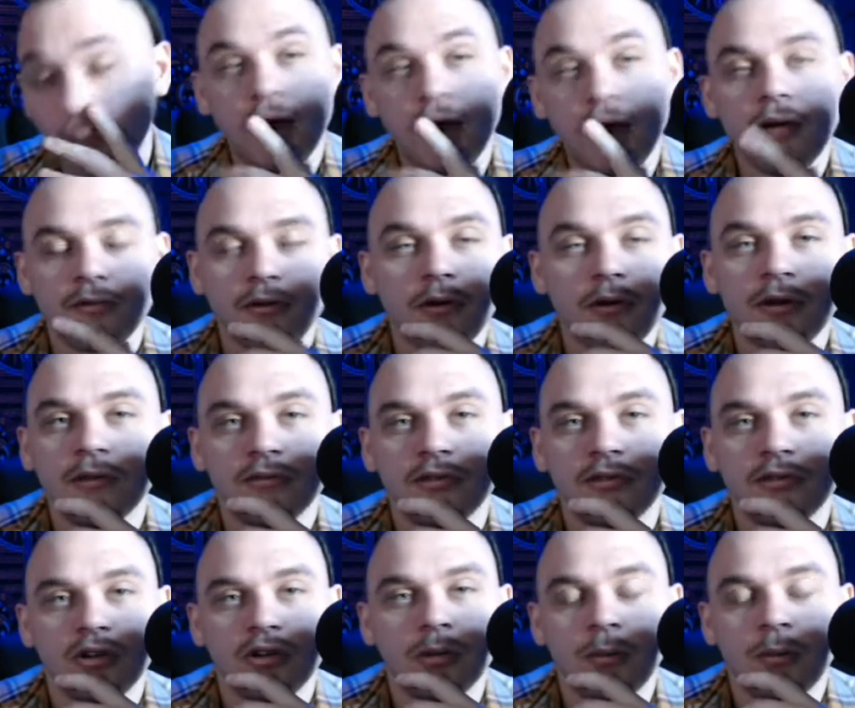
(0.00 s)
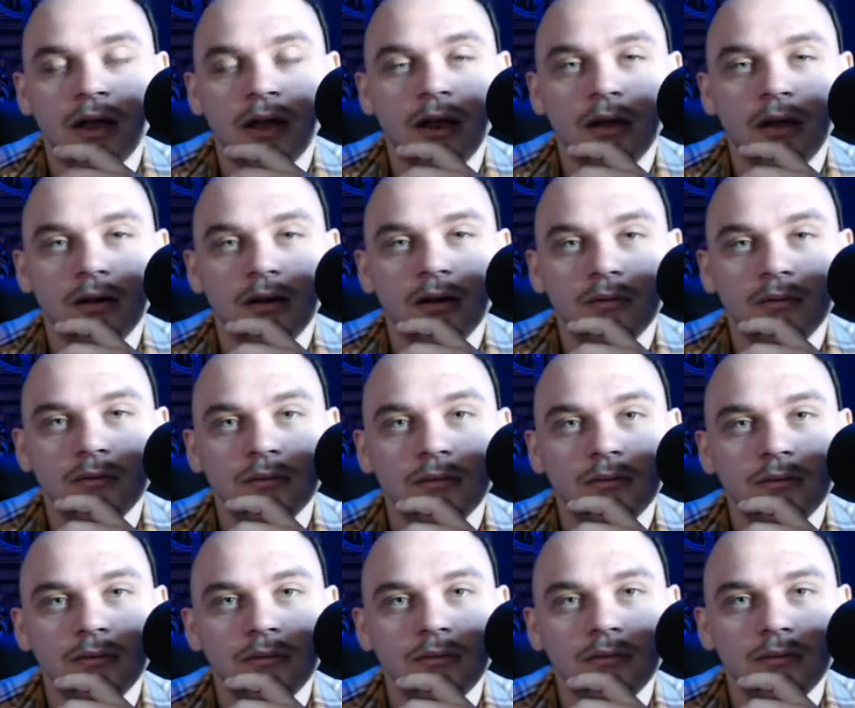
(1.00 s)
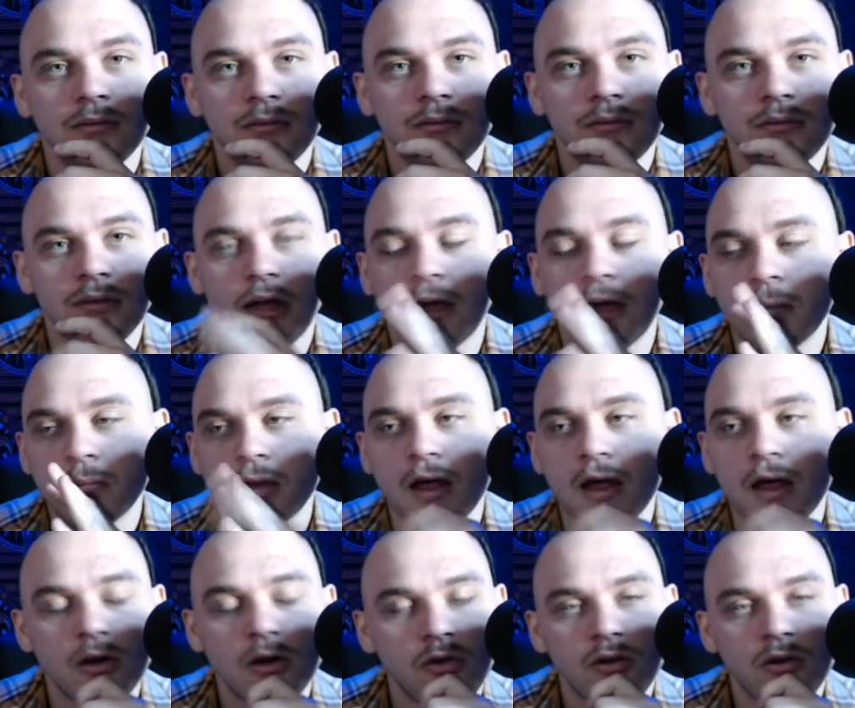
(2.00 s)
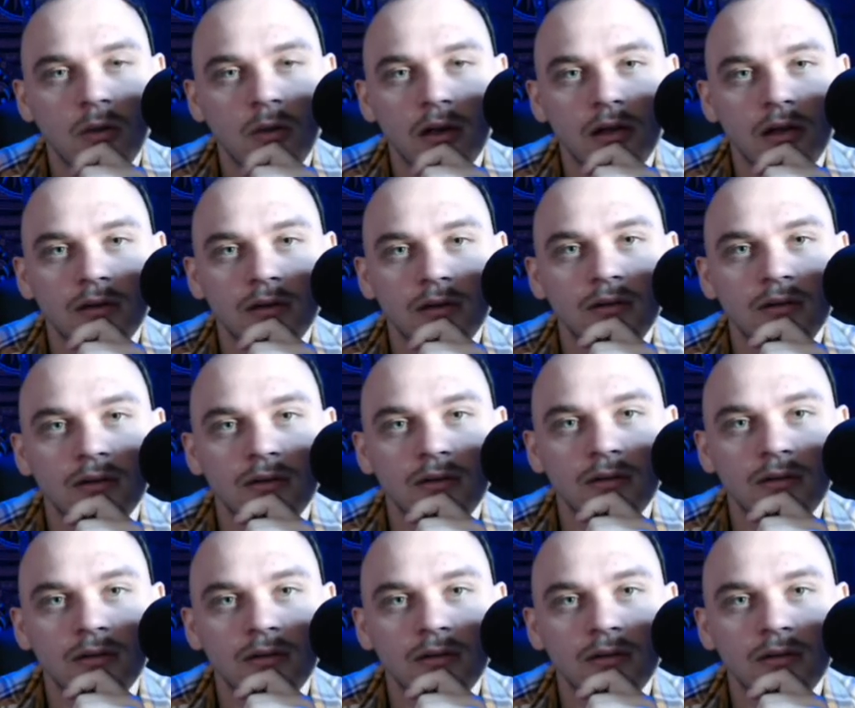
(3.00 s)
not voting for Joe Biden. I'm not doing it.